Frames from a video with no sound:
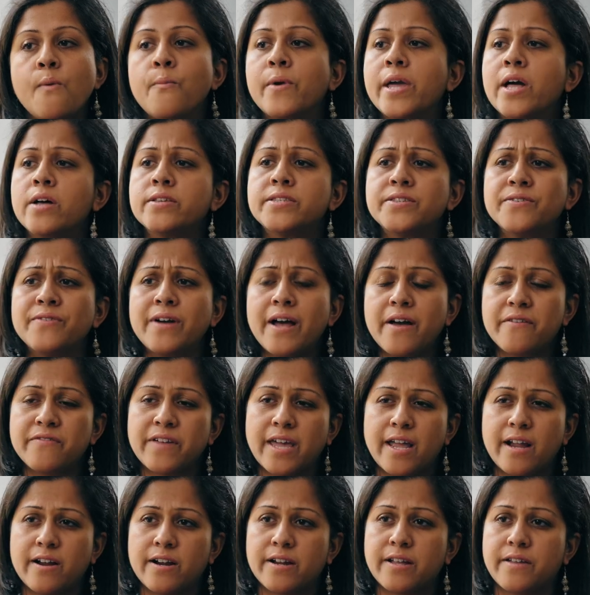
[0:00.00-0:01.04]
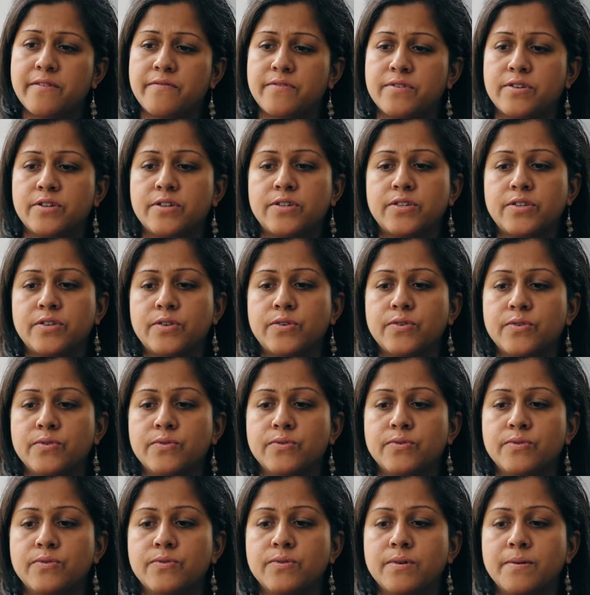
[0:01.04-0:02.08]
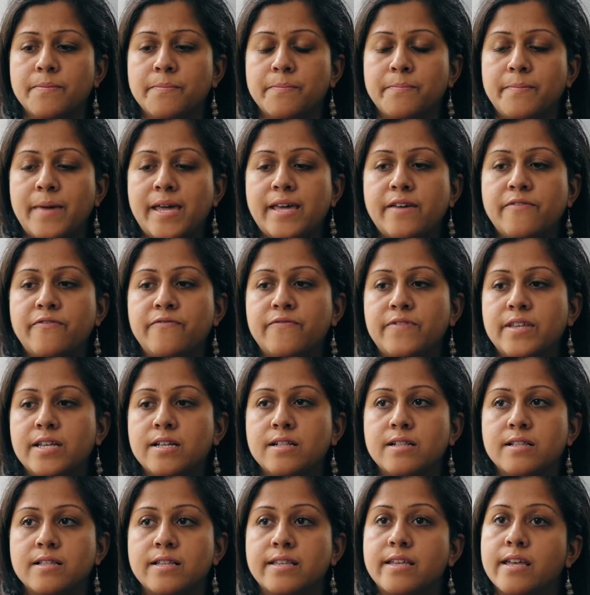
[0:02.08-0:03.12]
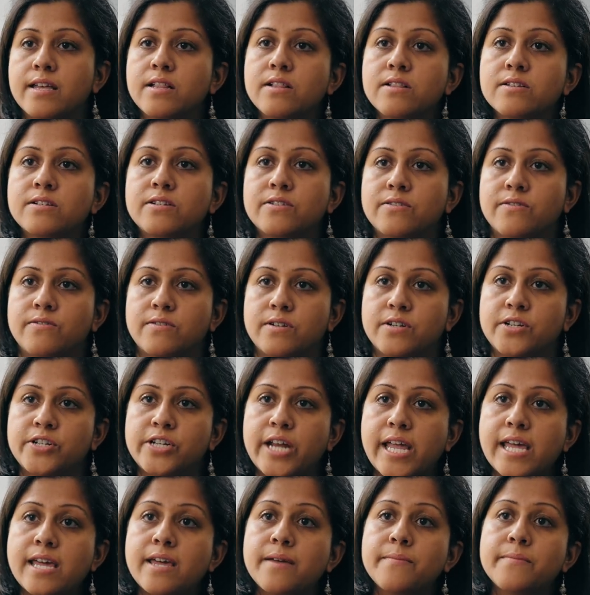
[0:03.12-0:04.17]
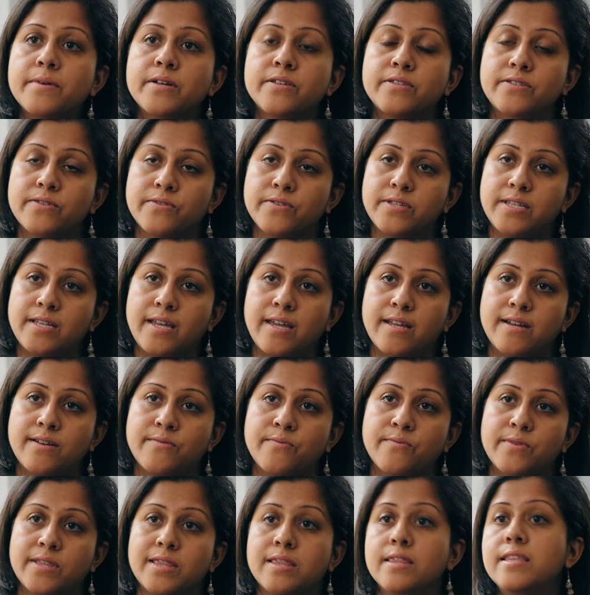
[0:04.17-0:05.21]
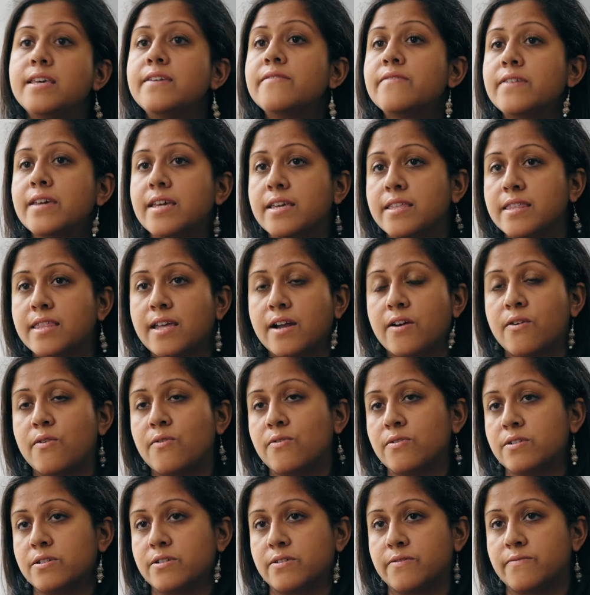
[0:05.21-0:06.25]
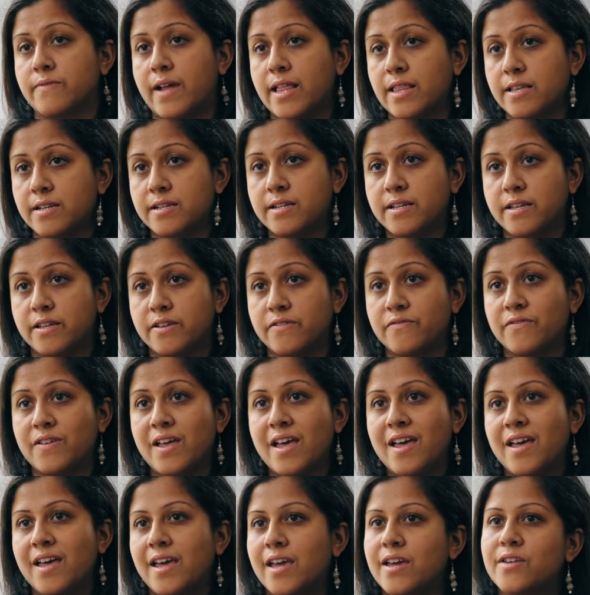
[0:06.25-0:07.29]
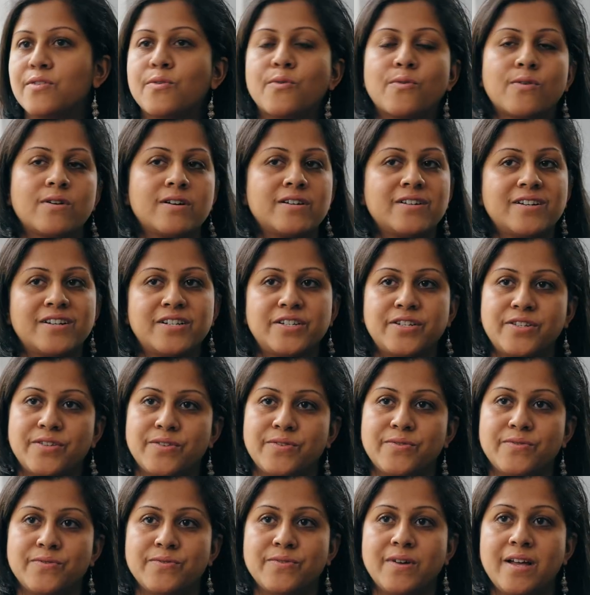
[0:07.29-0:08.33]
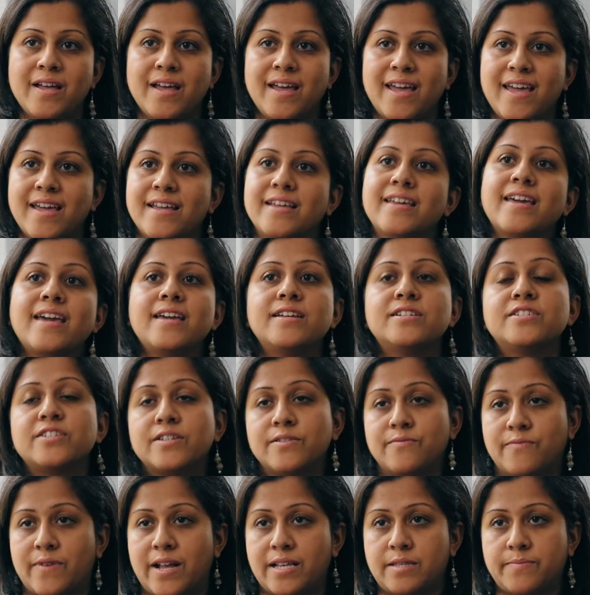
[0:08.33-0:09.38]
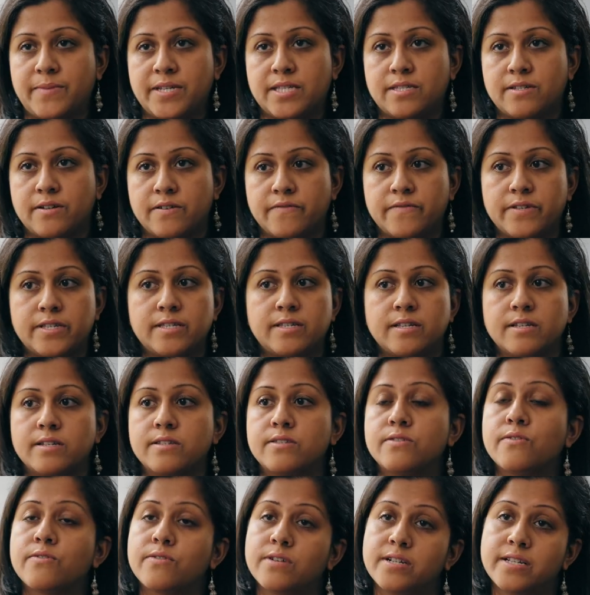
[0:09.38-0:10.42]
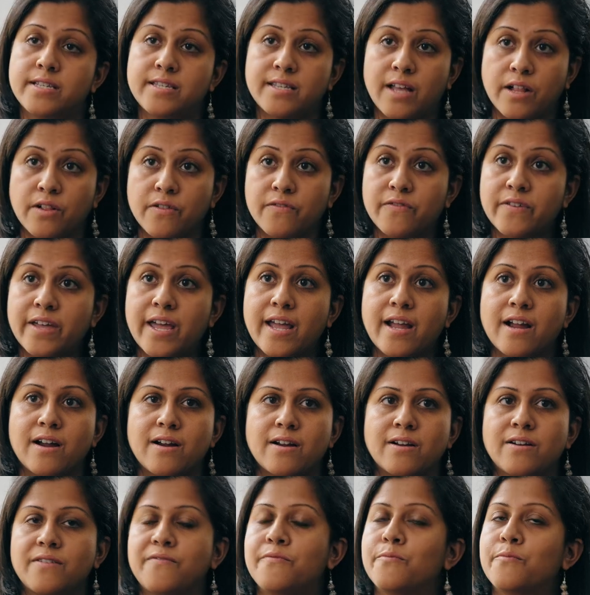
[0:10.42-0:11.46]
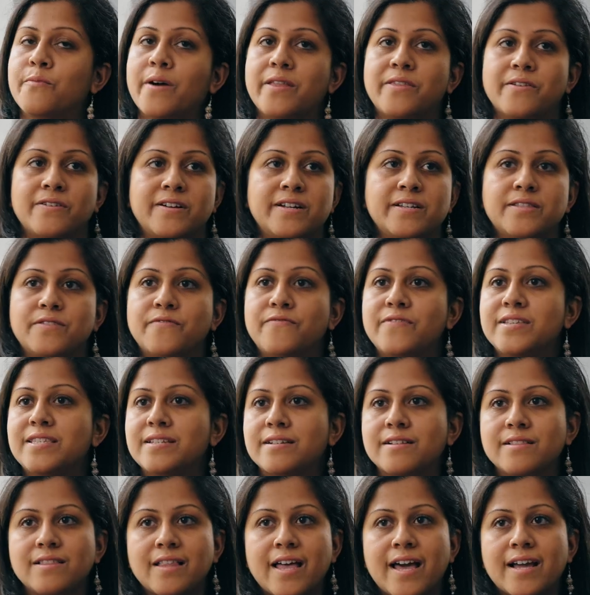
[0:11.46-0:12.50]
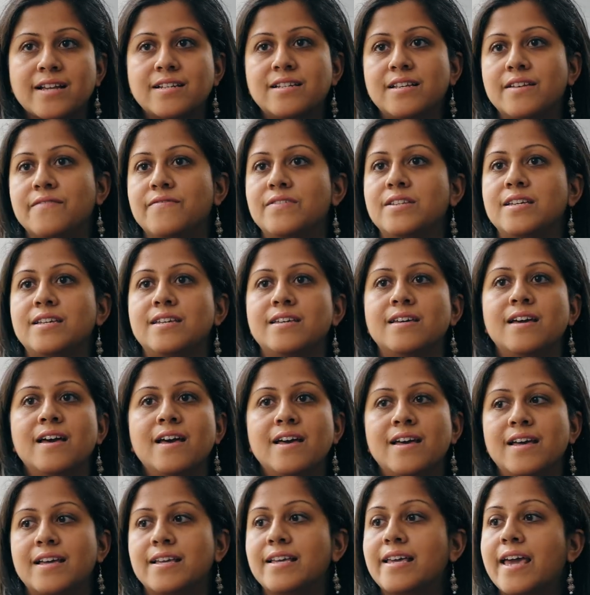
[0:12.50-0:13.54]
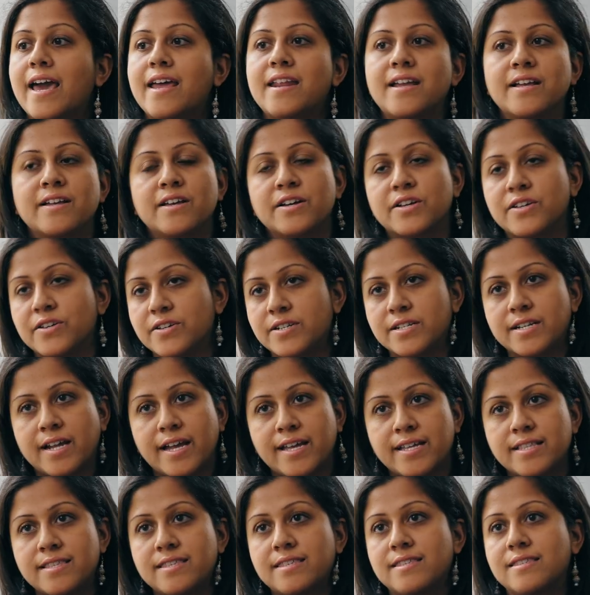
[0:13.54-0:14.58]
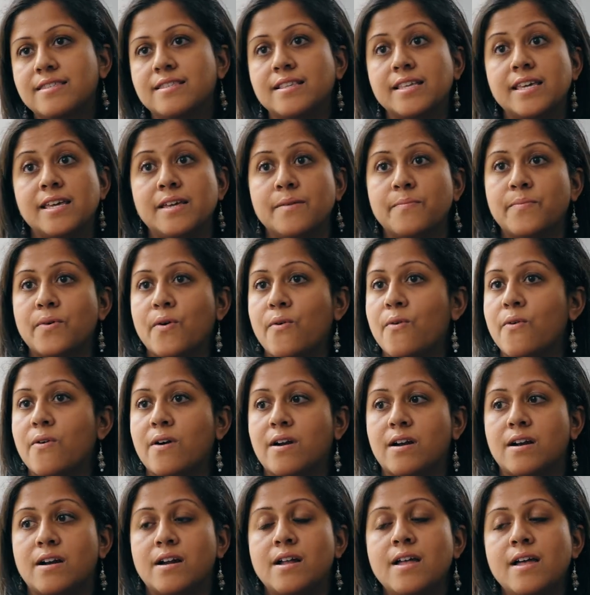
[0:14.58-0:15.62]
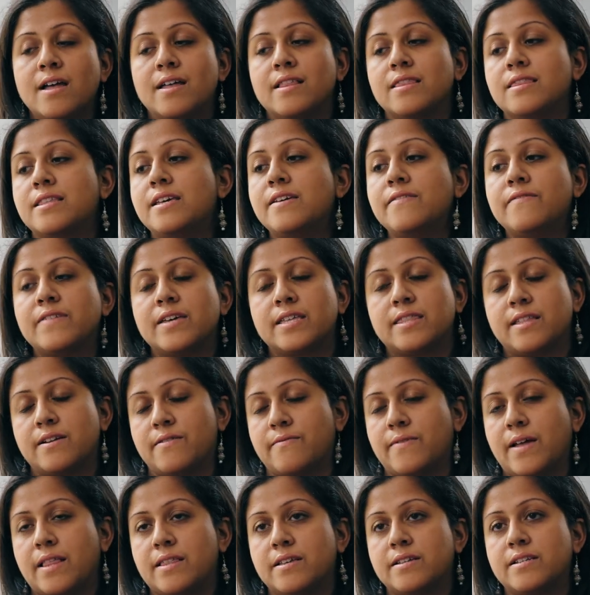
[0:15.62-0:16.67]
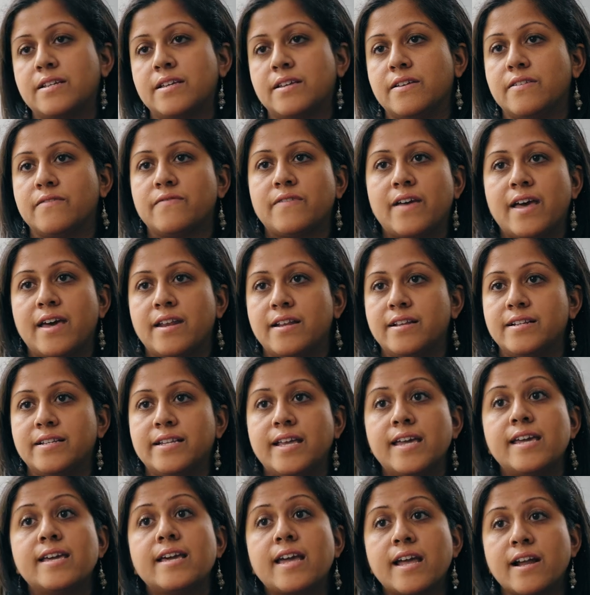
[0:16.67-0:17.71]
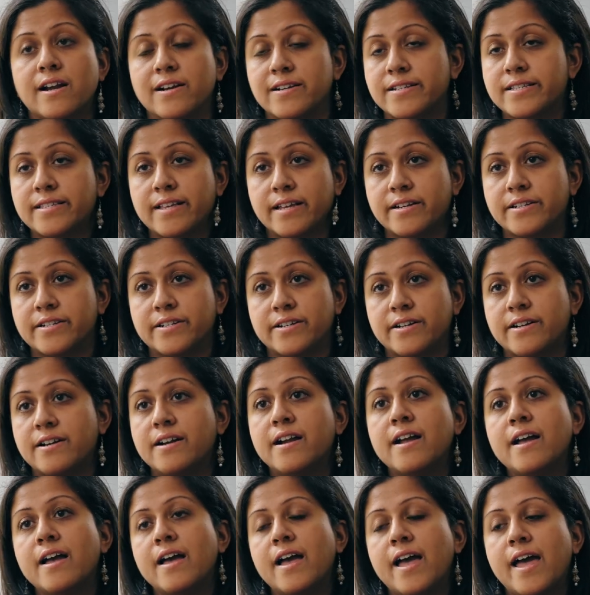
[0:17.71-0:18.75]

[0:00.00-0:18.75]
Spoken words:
We also have caregivers who may feel guilt or shame associated with leaving their older relative in order to engage in respite services or self-care, whether it's physical activity, getting a good night's sleep, or leaving their relative at a daycare center.